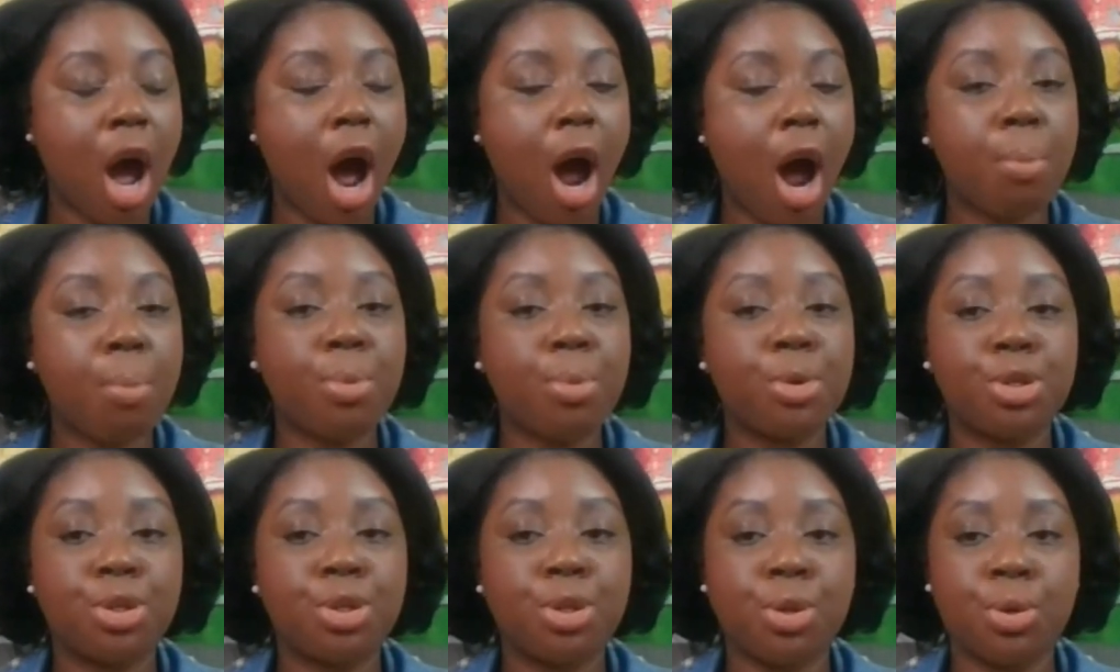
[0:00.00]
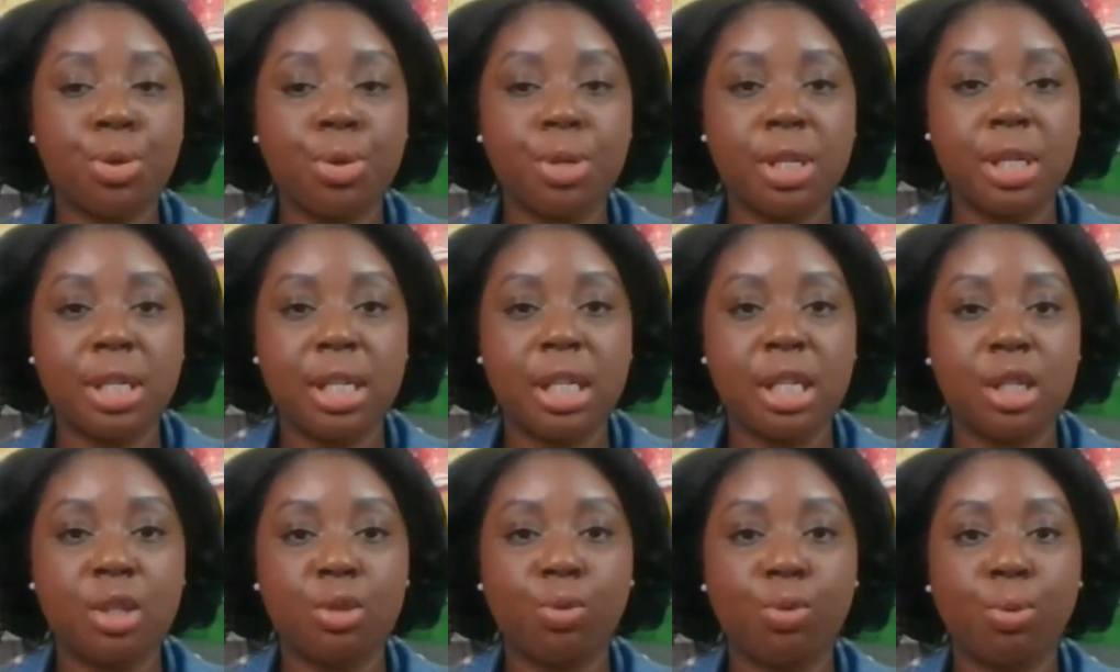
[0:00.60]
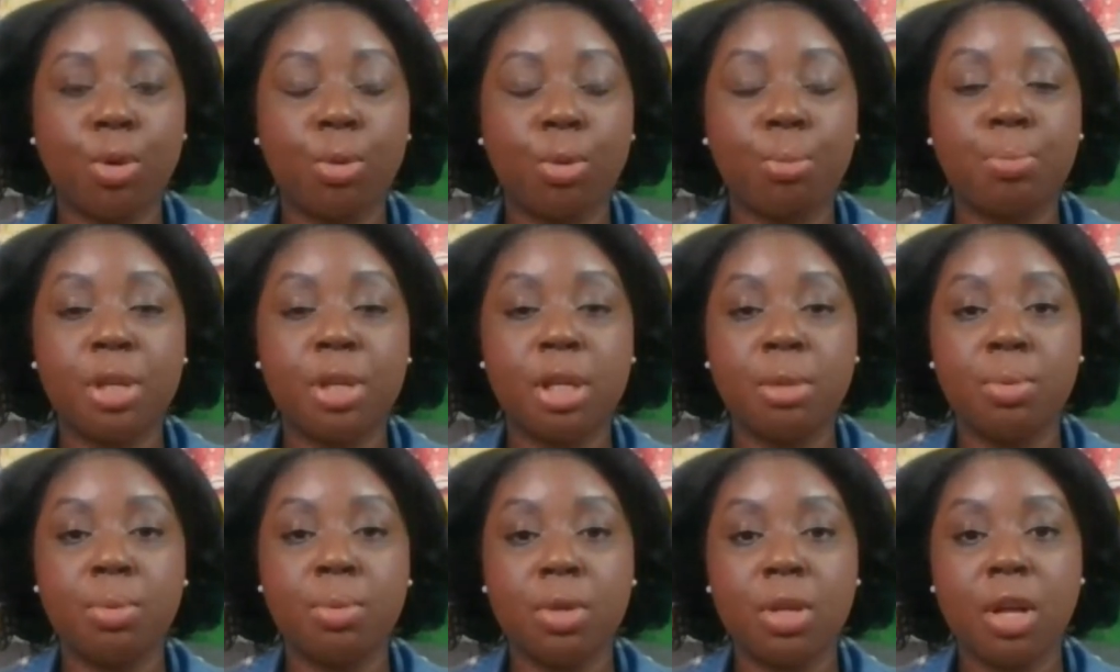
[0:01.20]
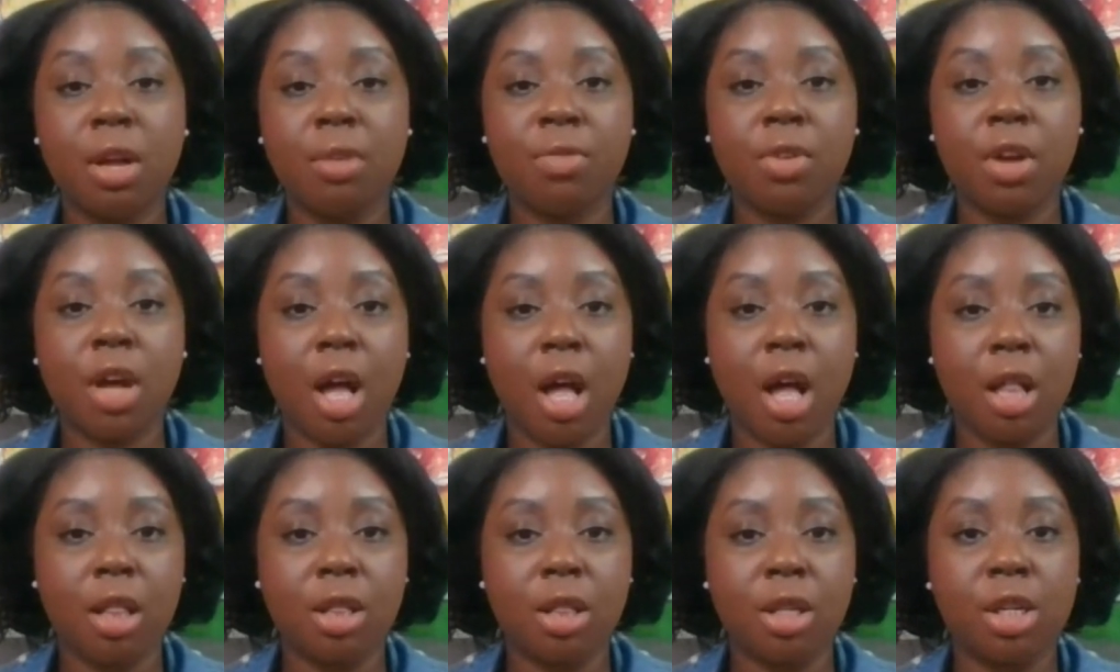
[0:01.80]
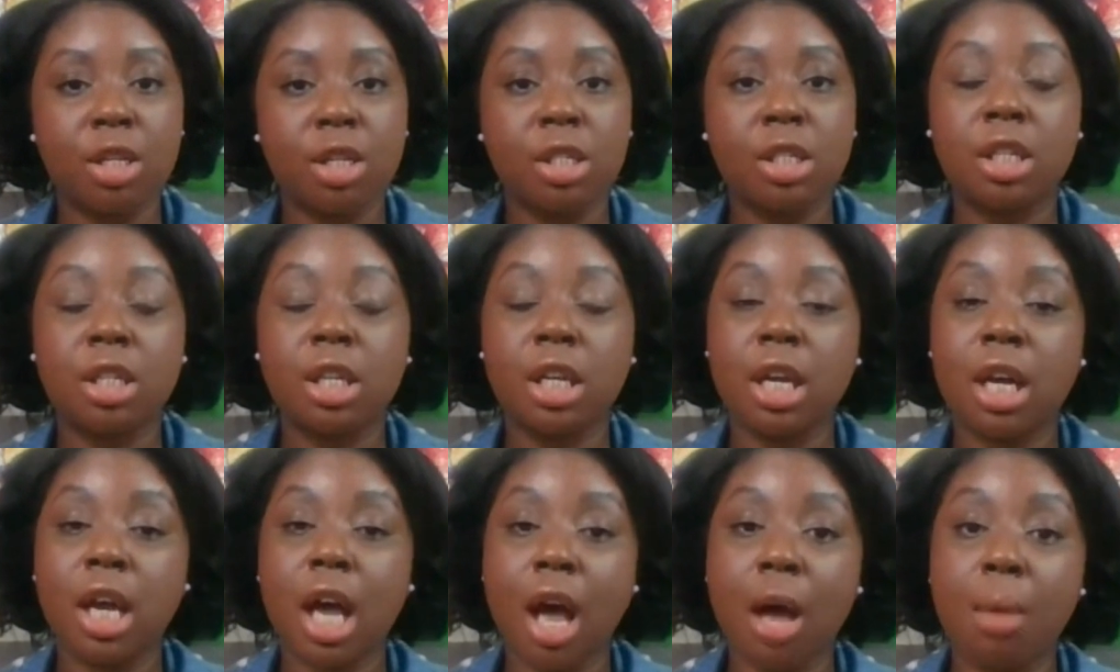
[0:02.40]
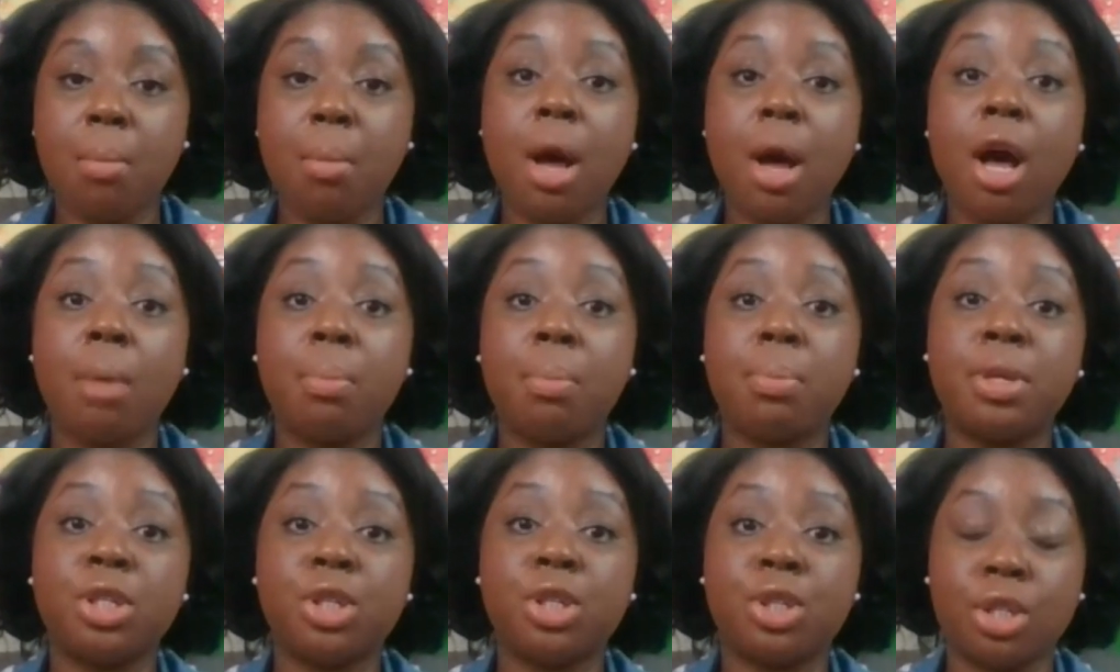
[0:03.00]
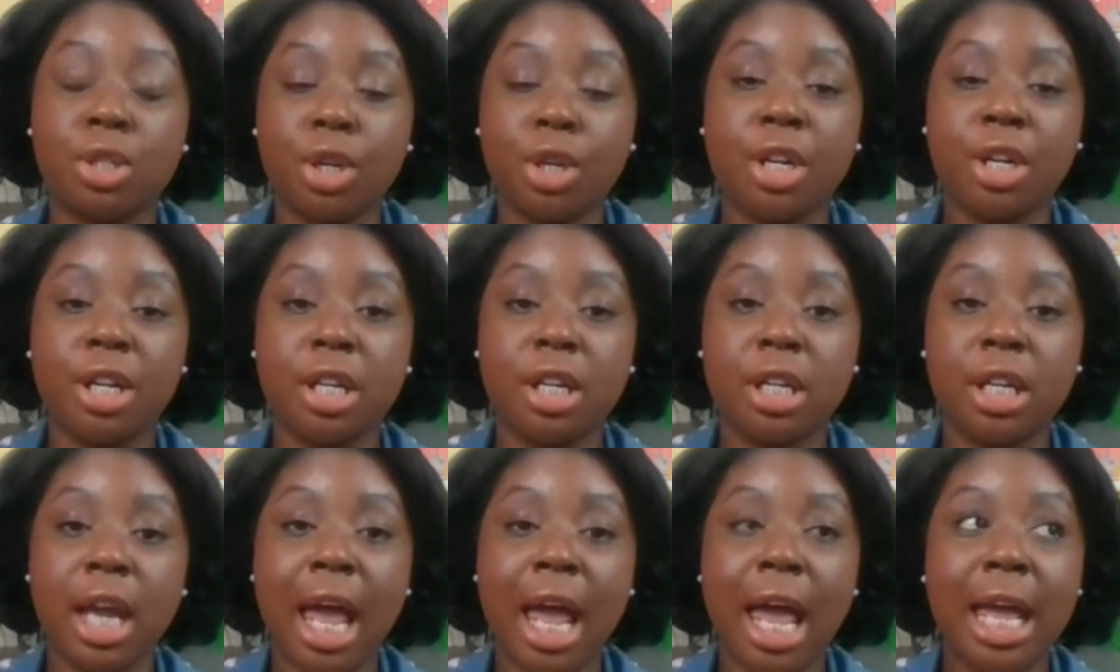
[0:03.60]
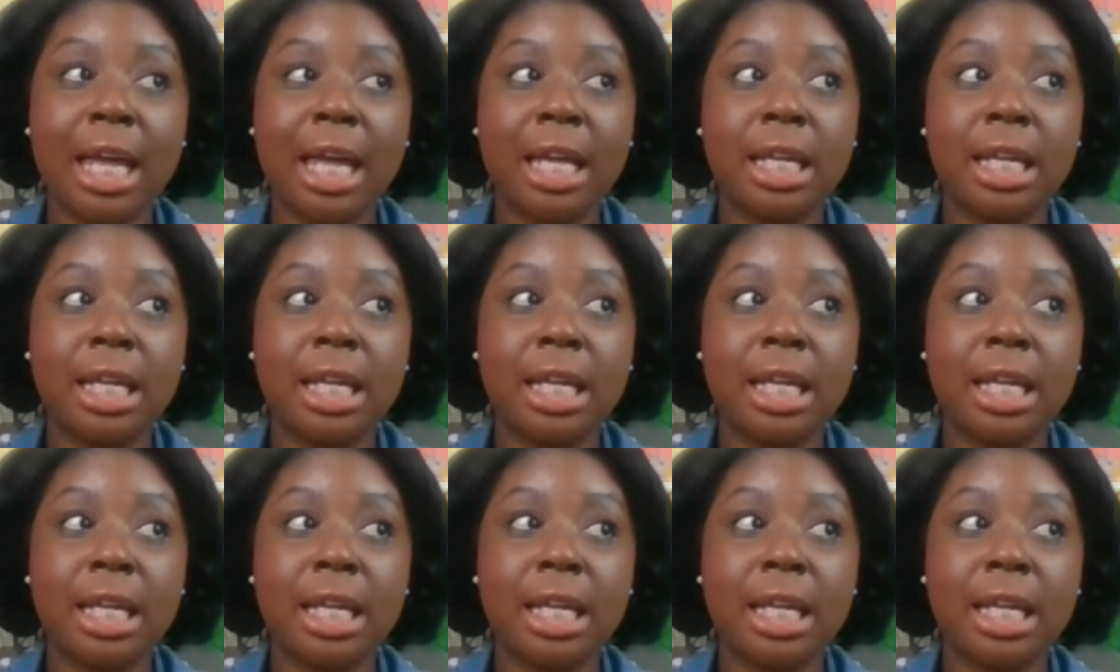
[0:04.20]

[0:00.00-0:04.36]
opportunities for people of color to come up in certain